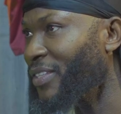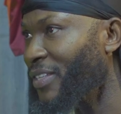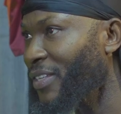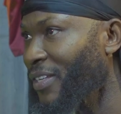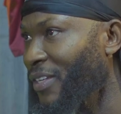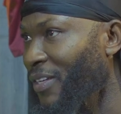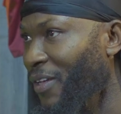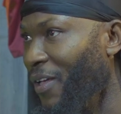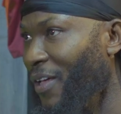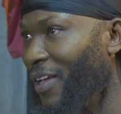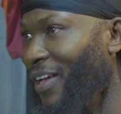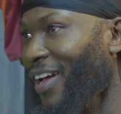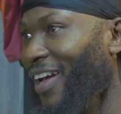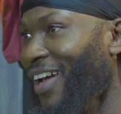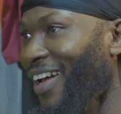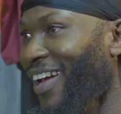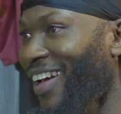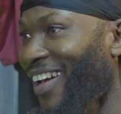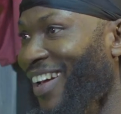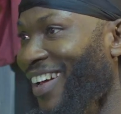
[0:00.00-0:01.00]

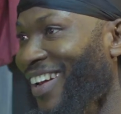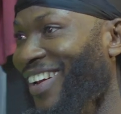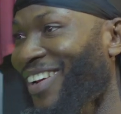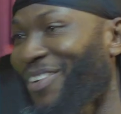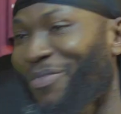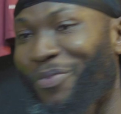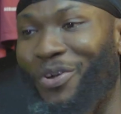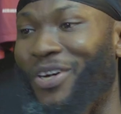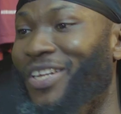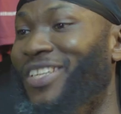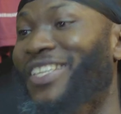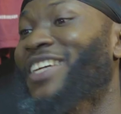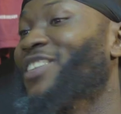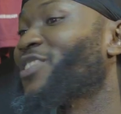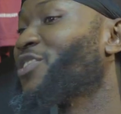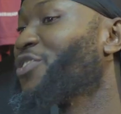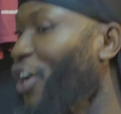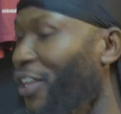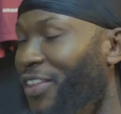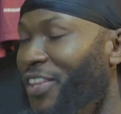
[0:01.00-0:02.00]
Because there's
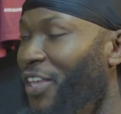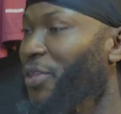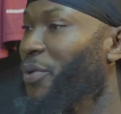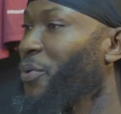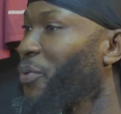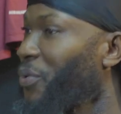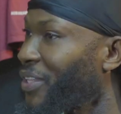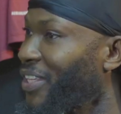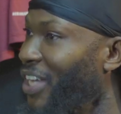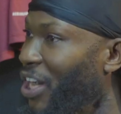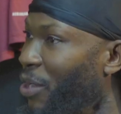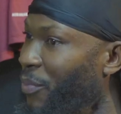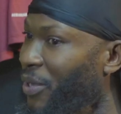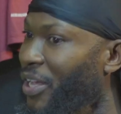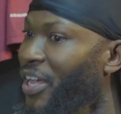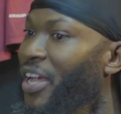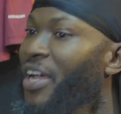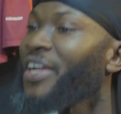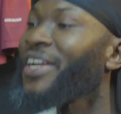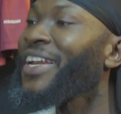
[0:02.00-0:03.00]
nothing you will tell me.
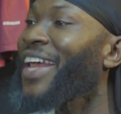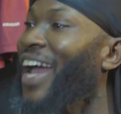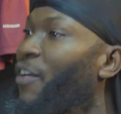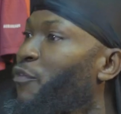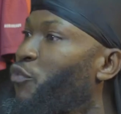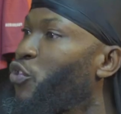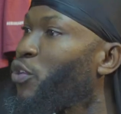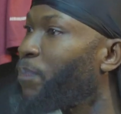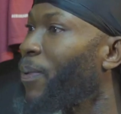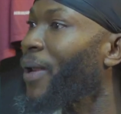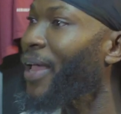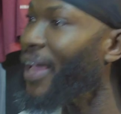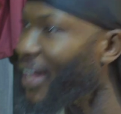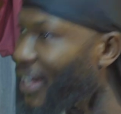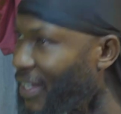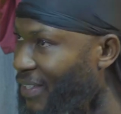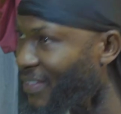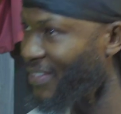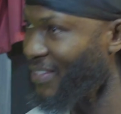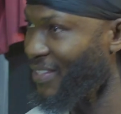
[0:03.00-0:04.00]
They have good
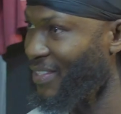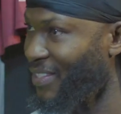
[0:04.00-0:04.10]
players.